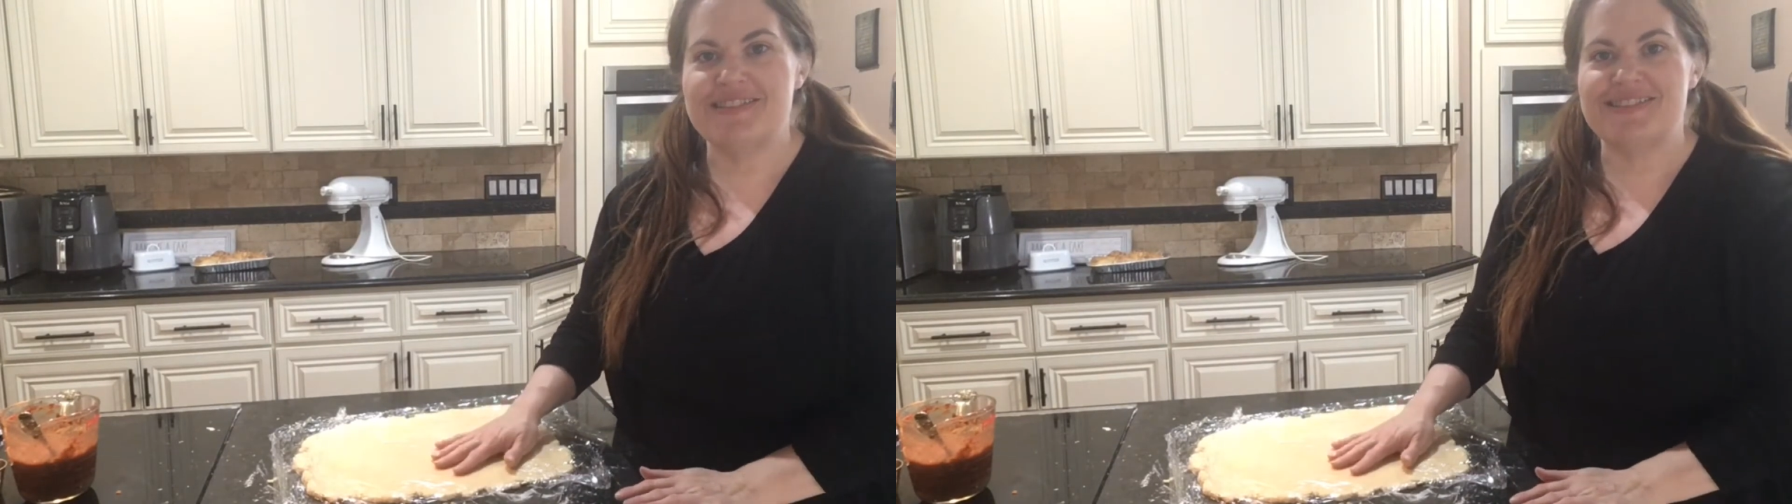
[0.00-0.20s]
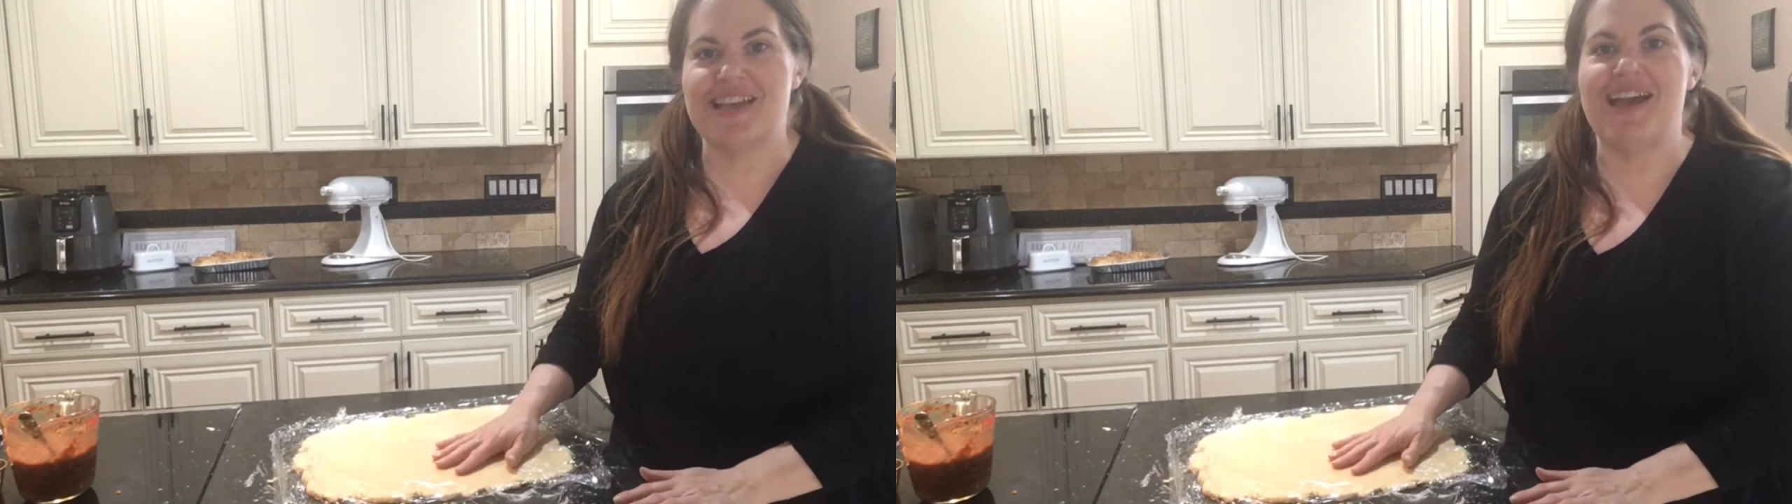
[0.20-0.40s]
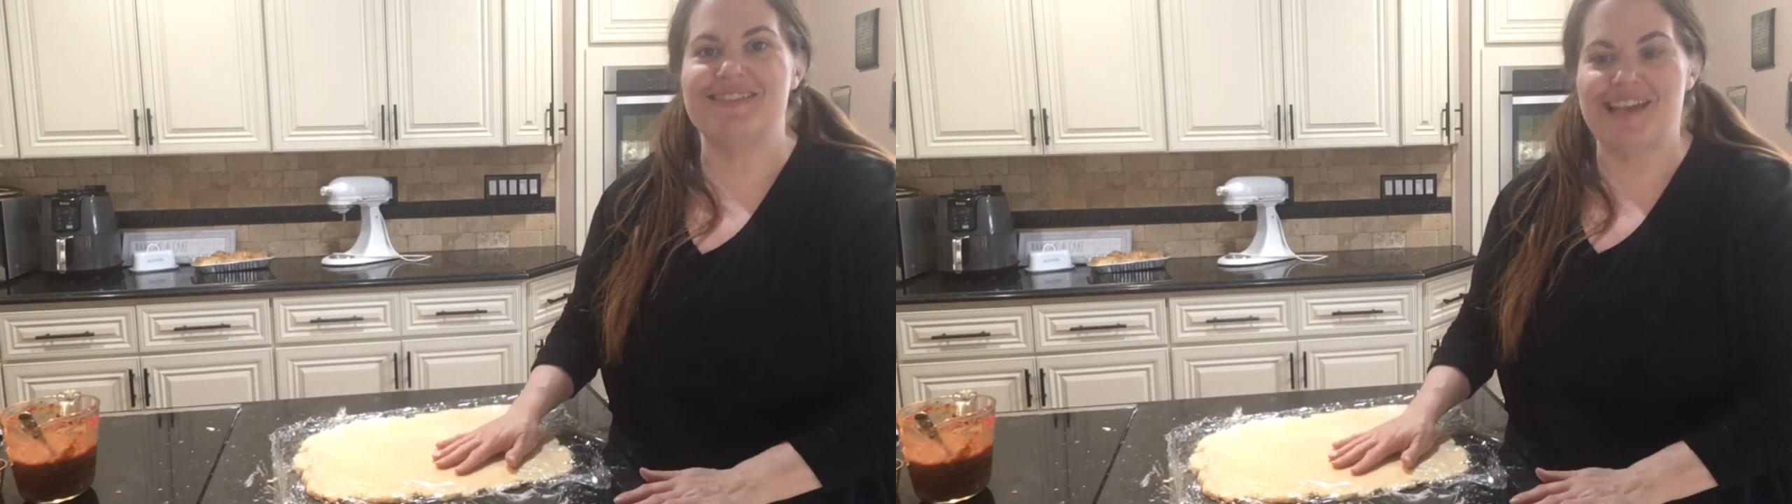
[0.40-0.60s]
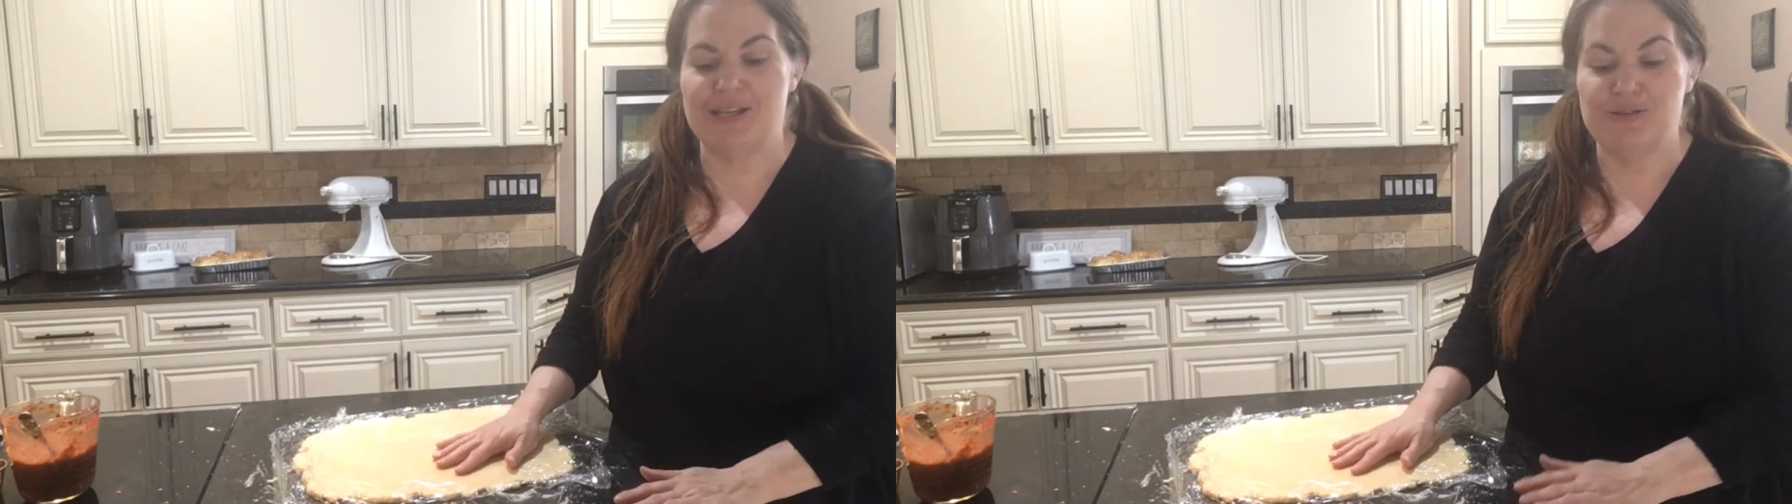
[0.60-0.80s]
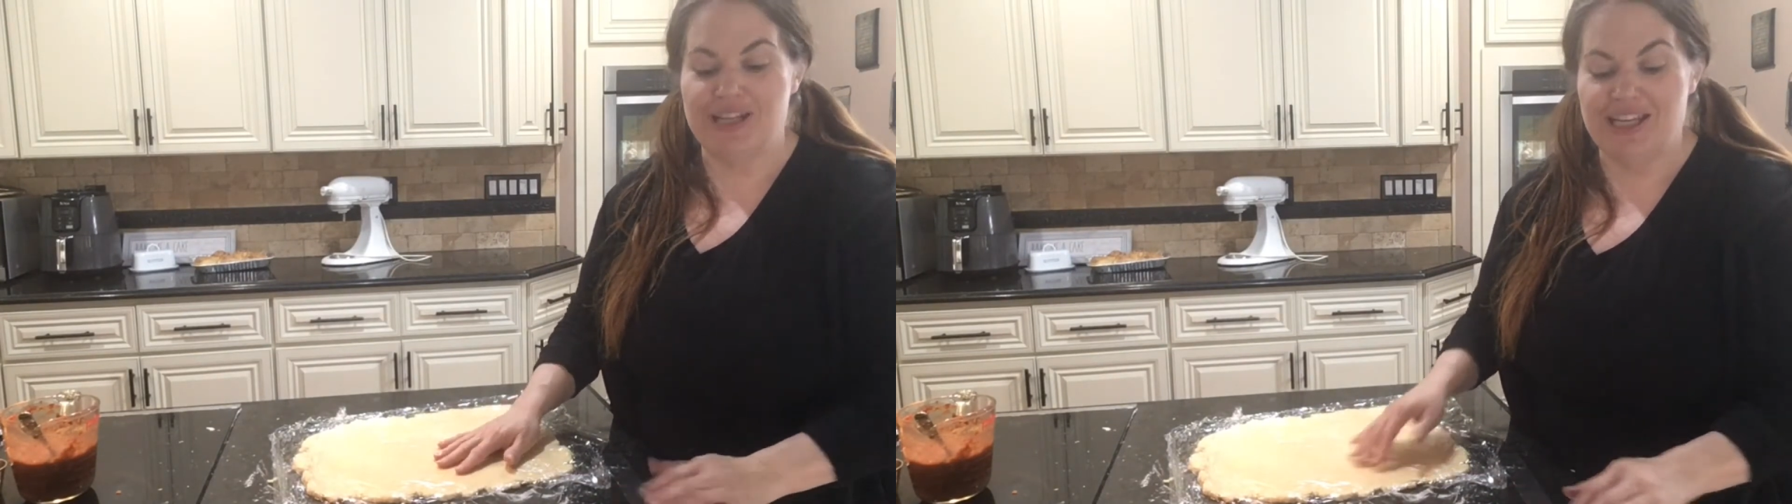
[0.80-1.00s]
size that you
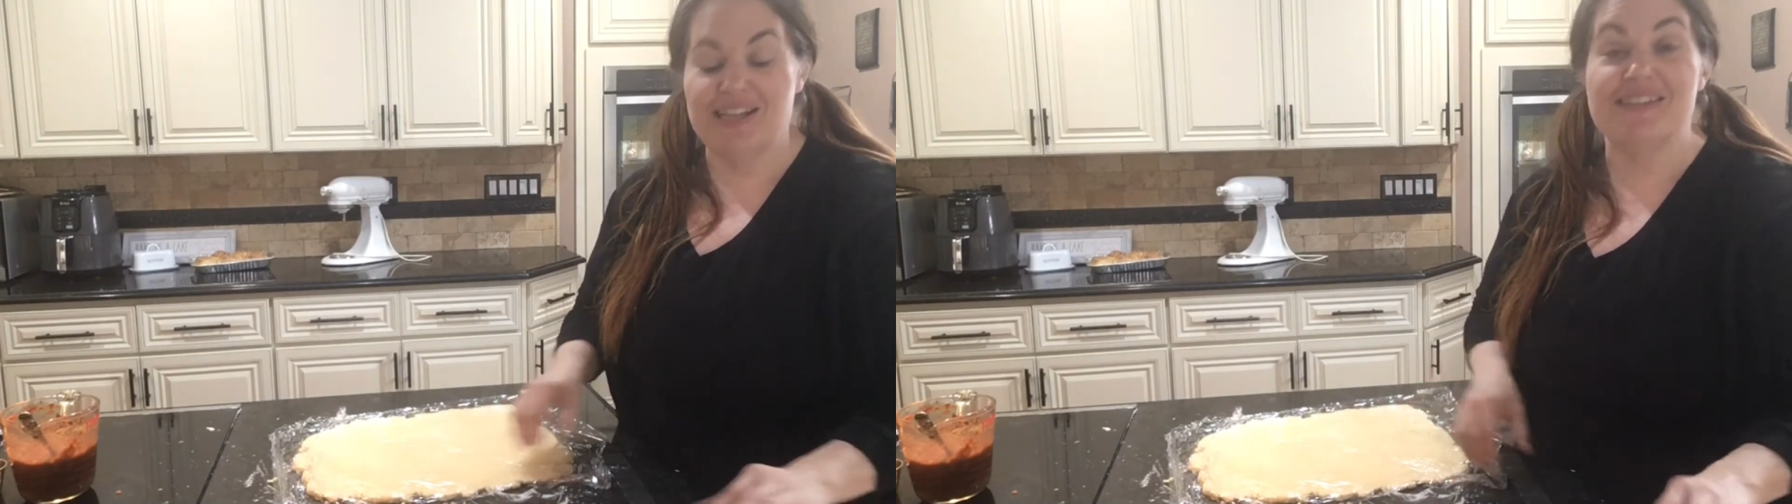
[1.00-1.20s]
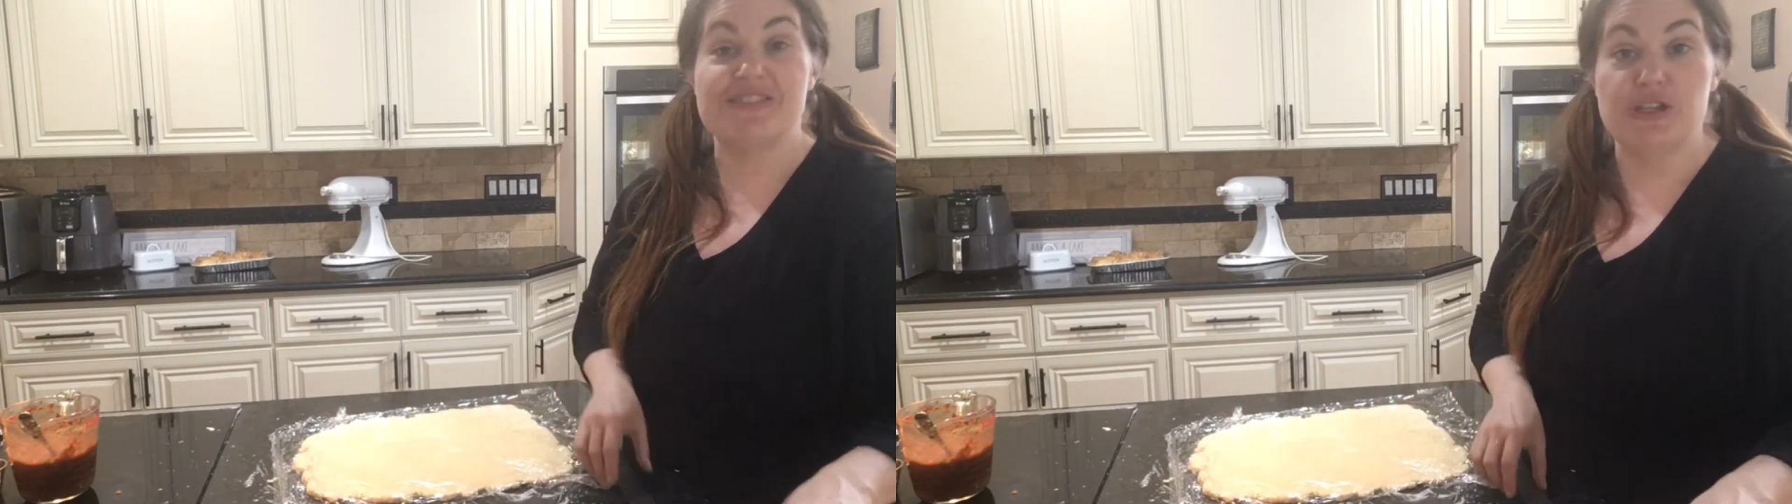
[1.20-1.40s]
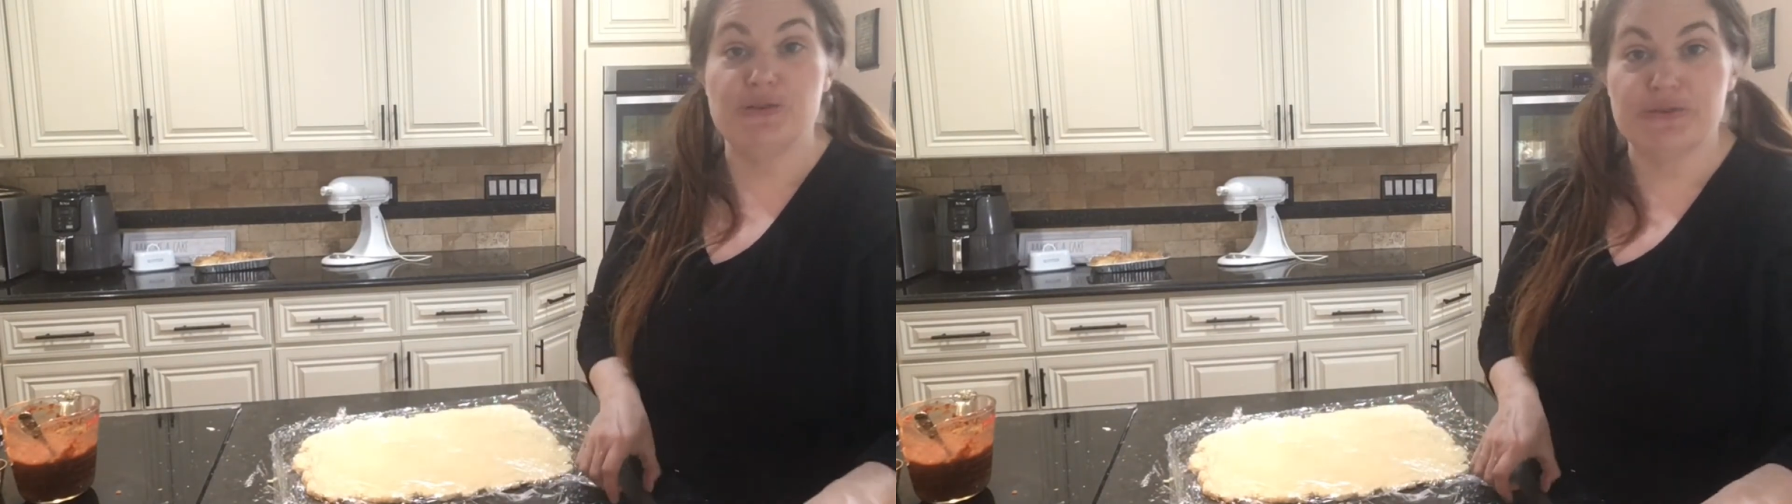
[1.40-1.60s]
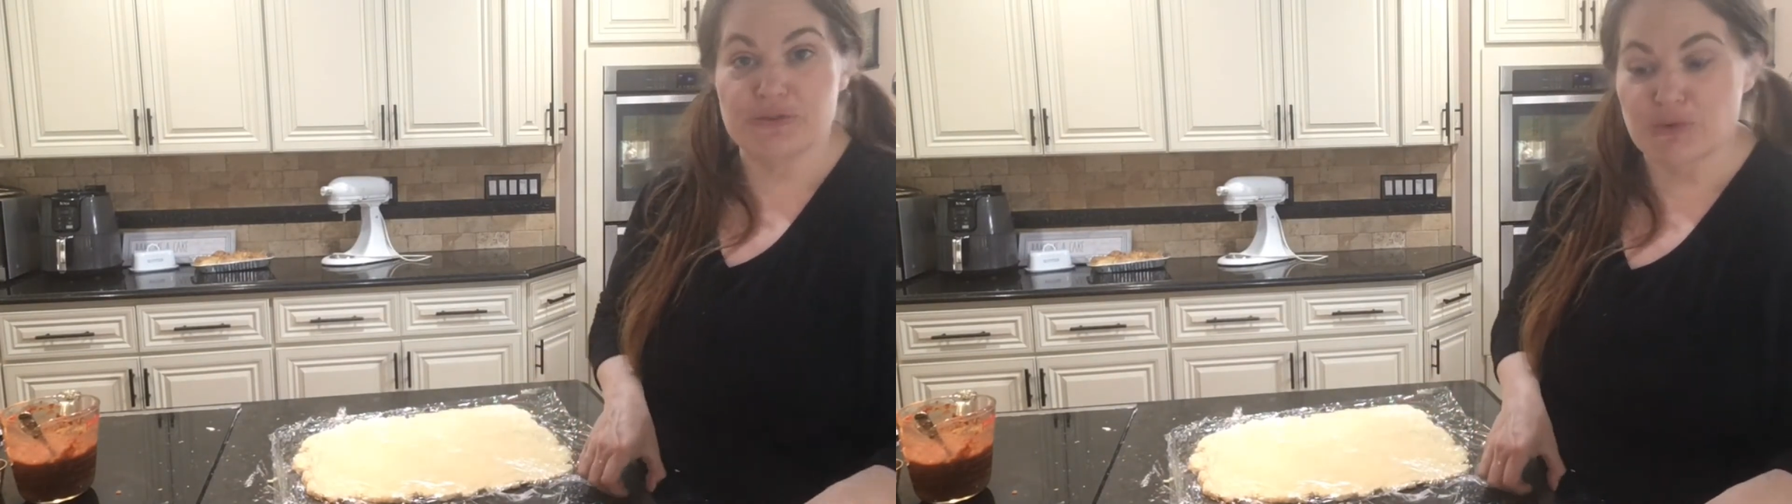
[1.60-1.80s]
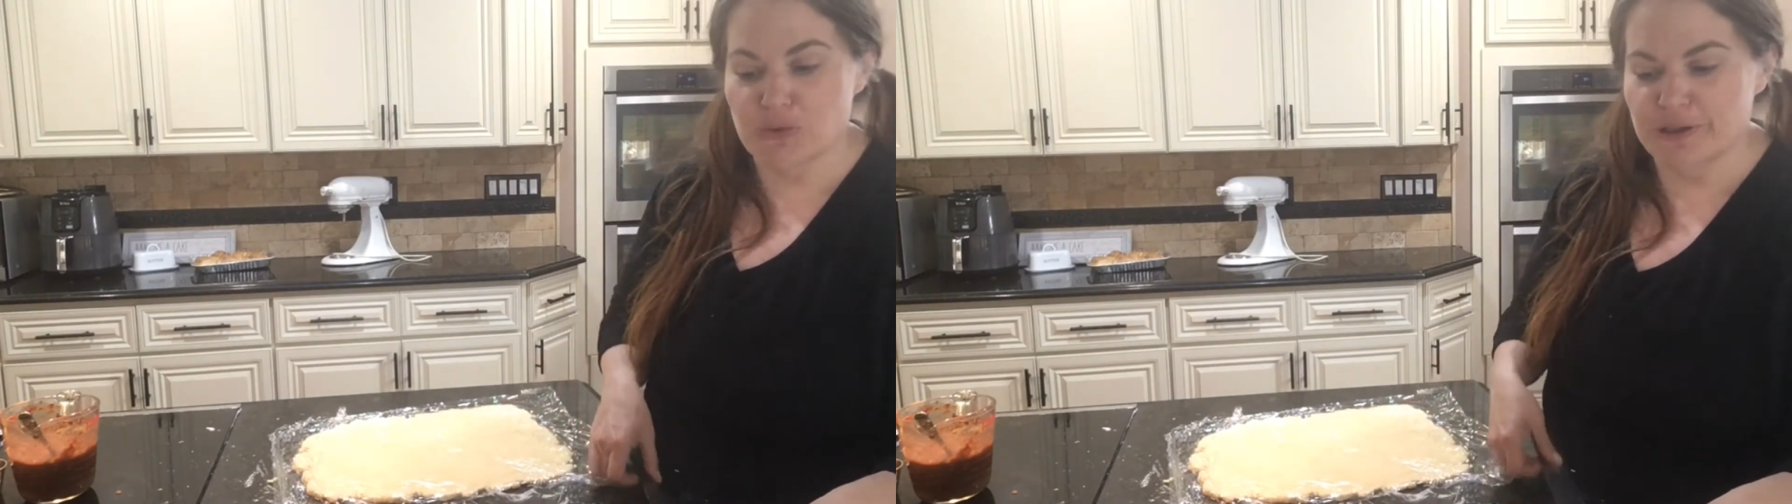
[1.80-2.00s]
need is to use a
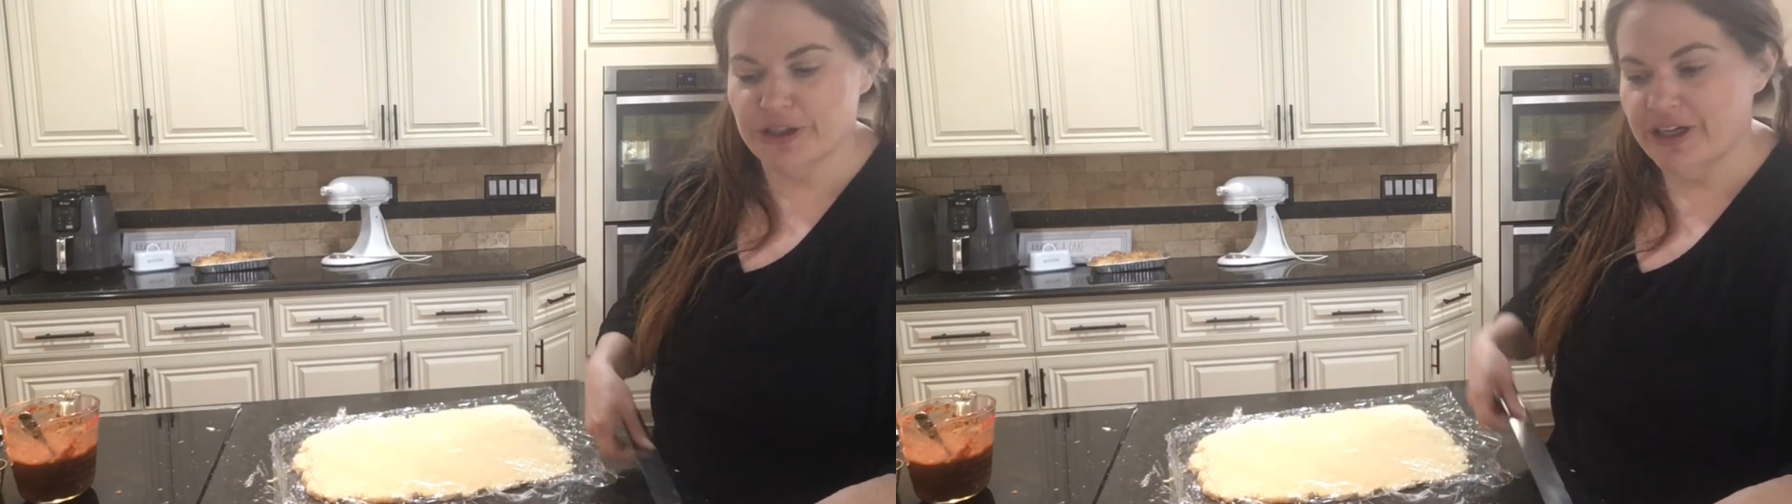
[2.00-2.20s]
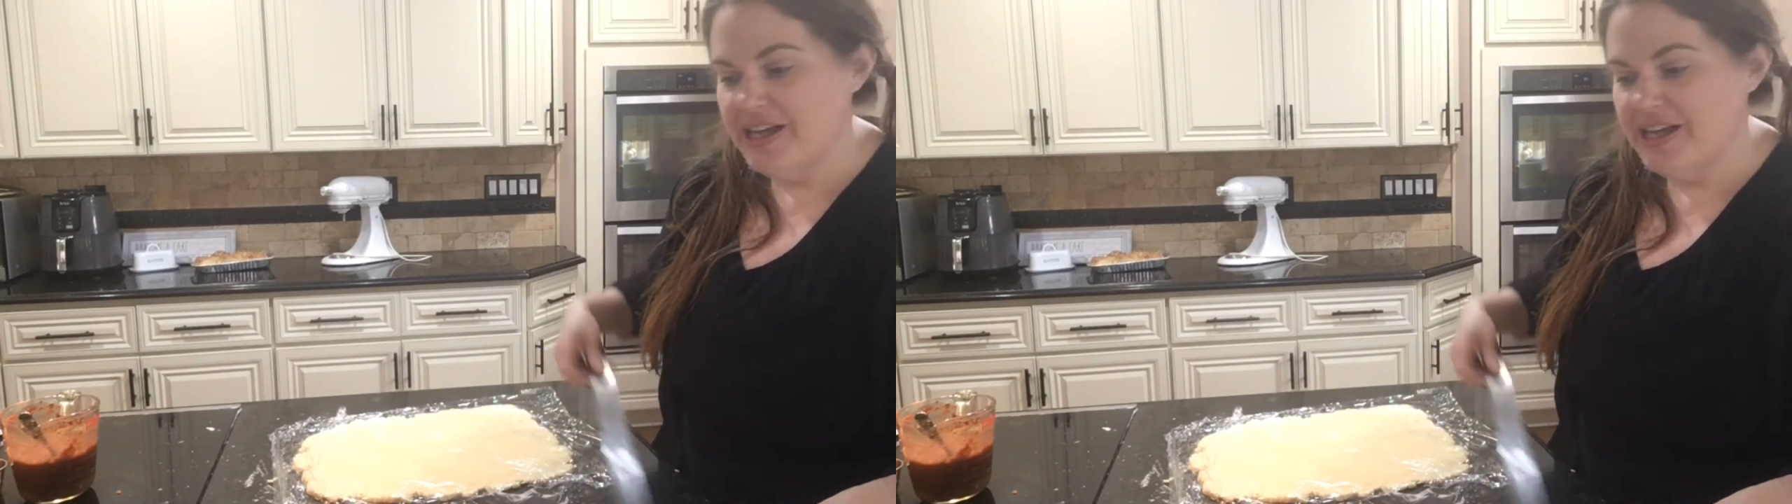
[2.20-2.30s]
ruler,